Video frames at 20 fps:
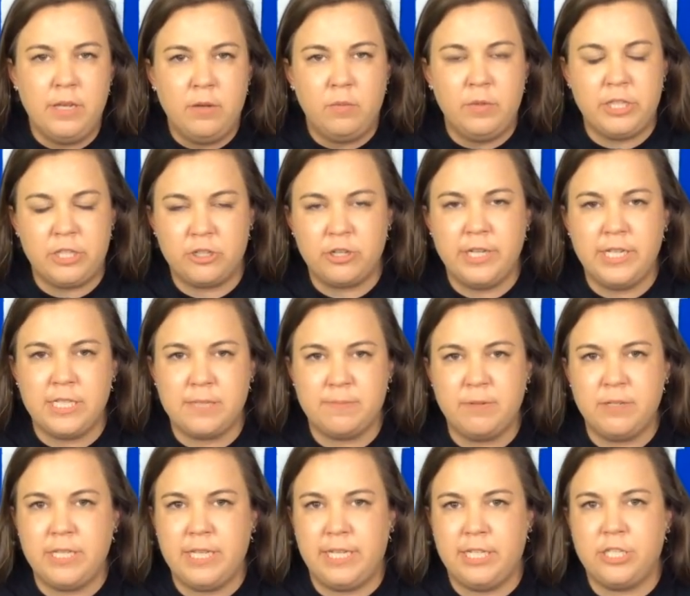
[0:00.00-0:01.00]
With
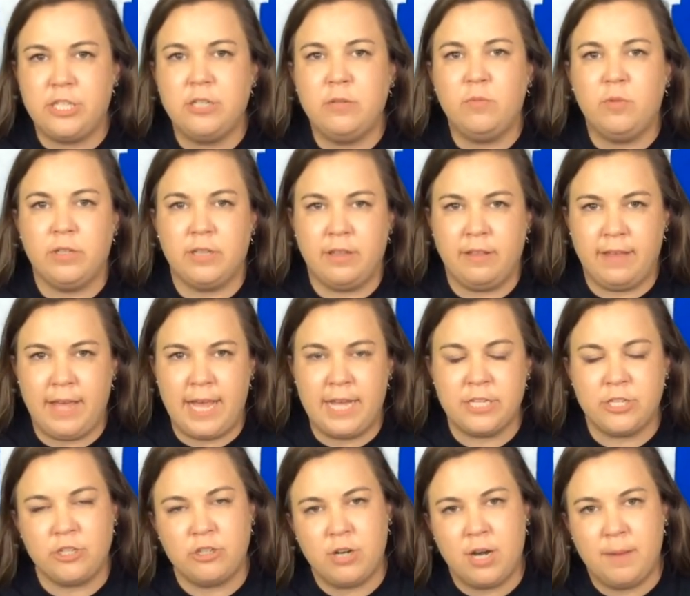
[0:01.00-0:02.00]
transportation, we're the
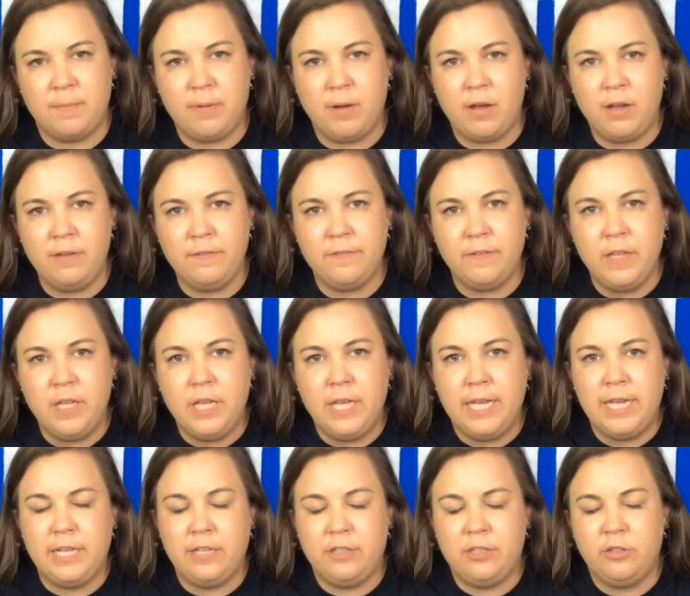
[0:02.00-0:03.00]
last drop-off.
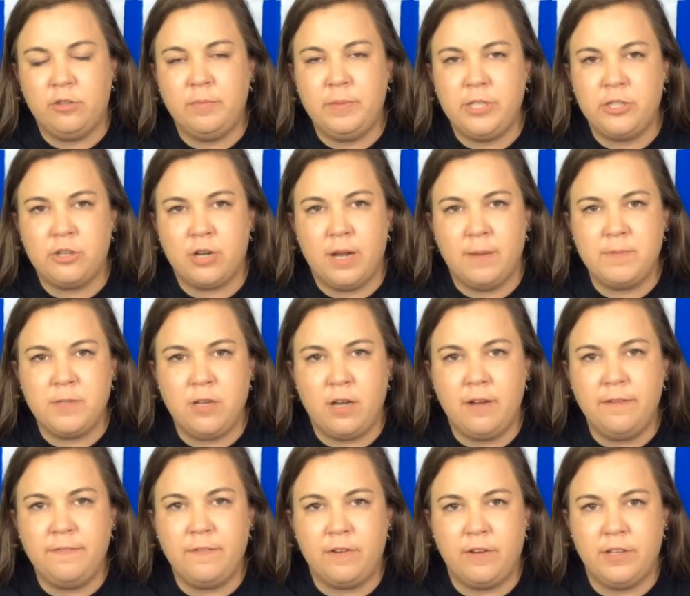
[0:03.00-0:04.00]
You'll be dropped
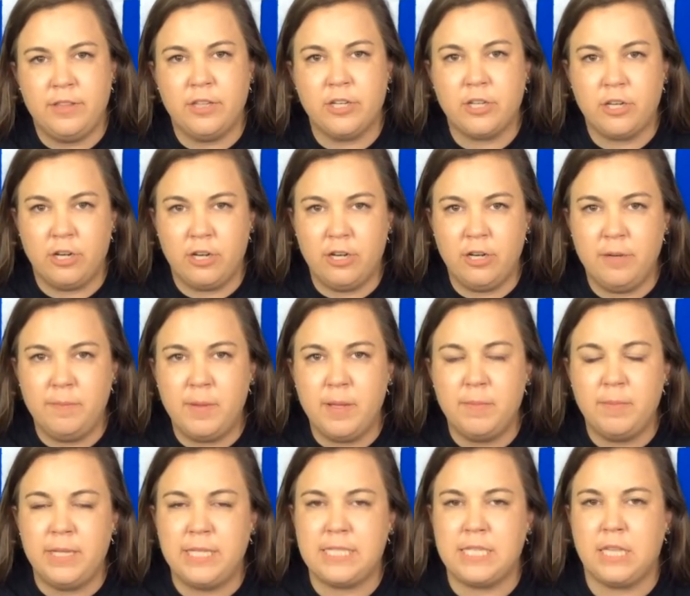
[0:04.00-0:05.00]
off on the curb.
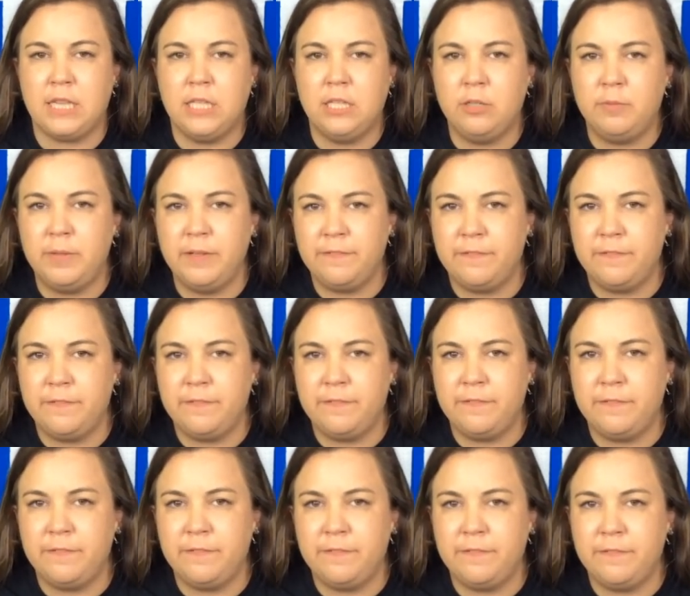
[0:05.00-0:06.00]
It's a little bit
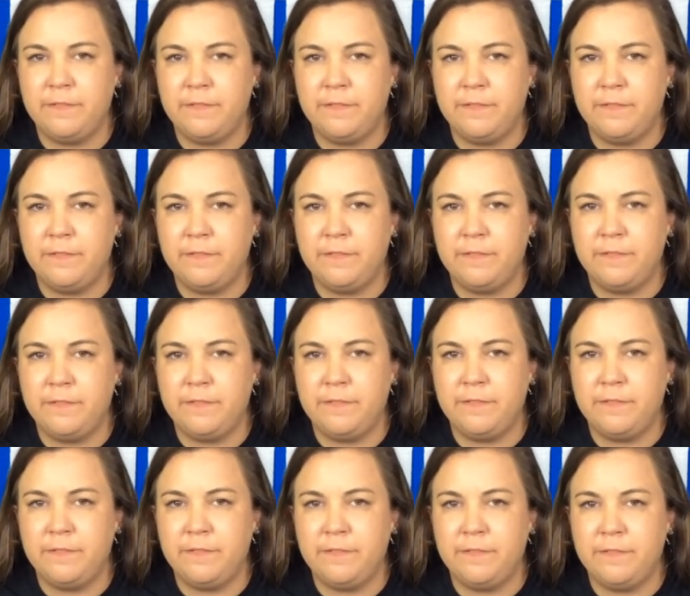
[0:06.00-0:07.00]
further up, closer to the
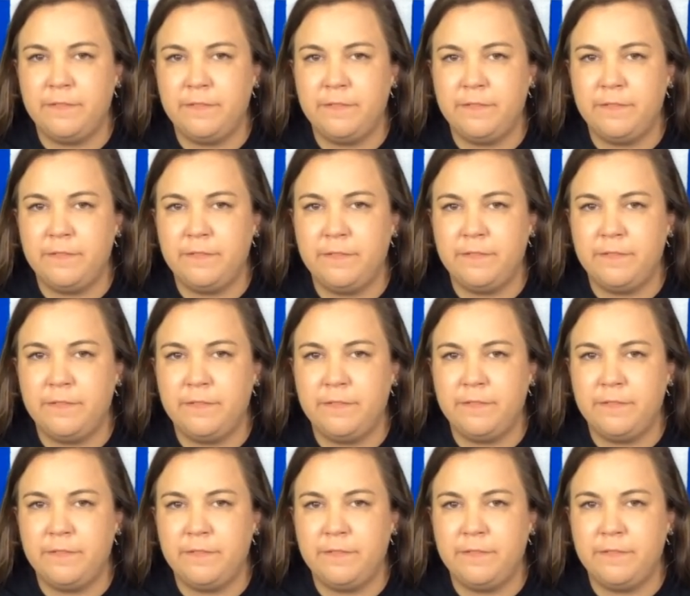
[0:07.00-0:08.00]
flagpole this
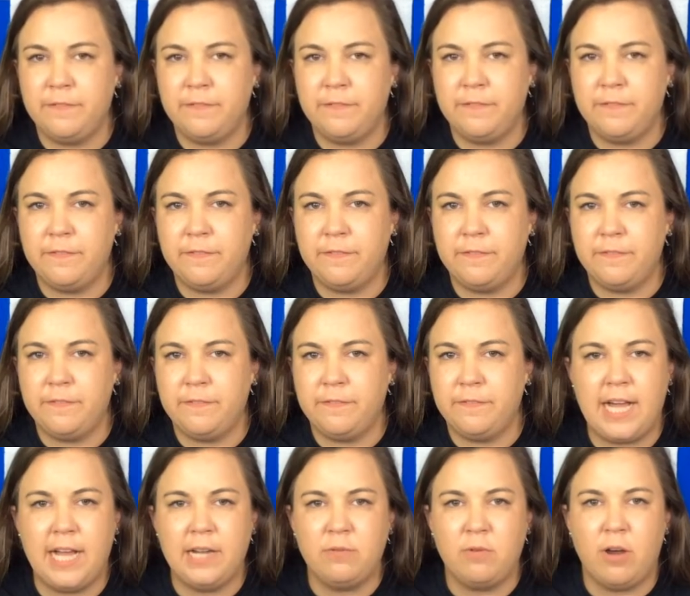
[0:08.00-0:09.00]
year, and you'll see the
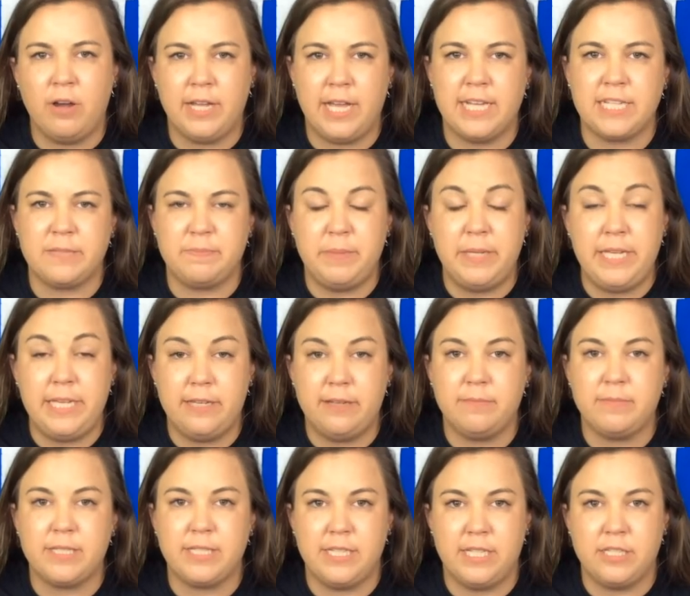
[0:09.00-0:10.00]
sidewalk has
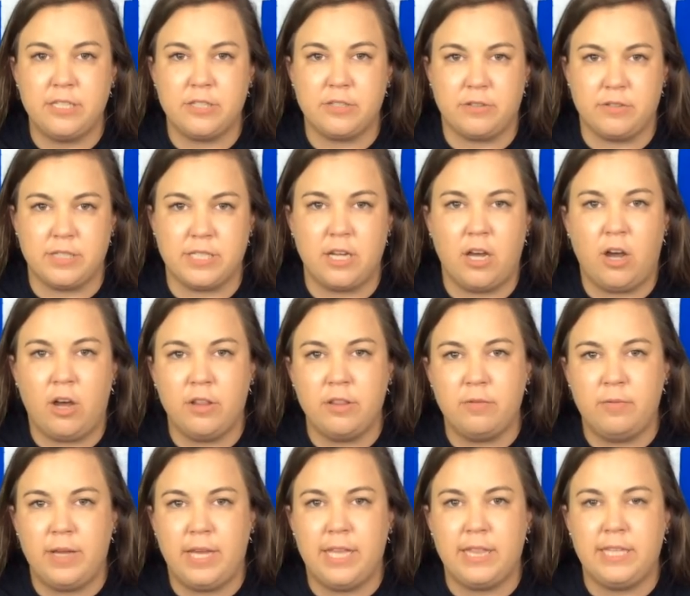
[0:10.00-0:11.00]
PM stencils all
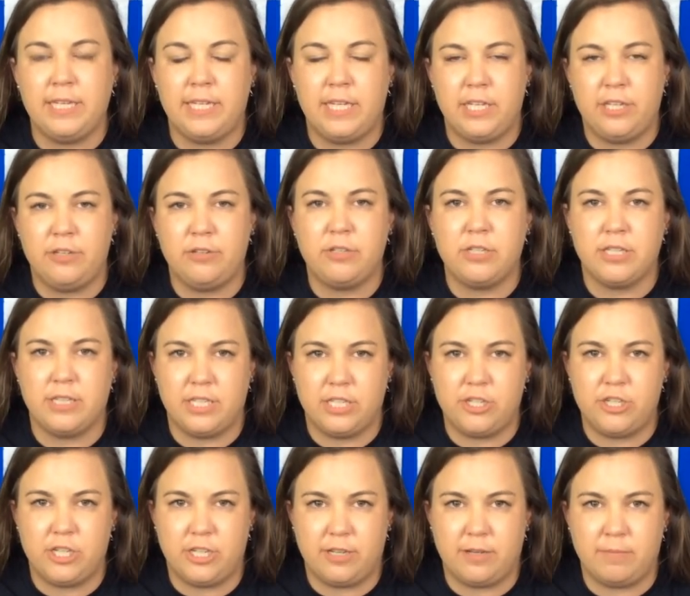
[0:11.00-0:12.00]
the way leading you to the
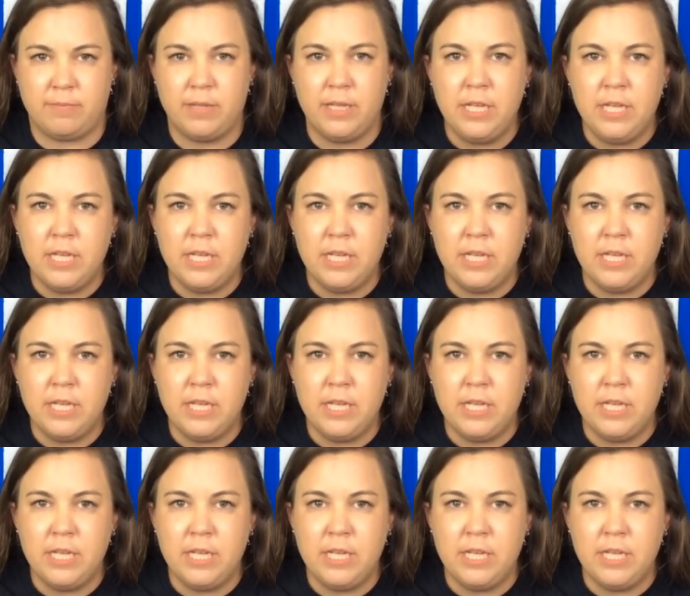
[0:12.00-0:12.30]
gym.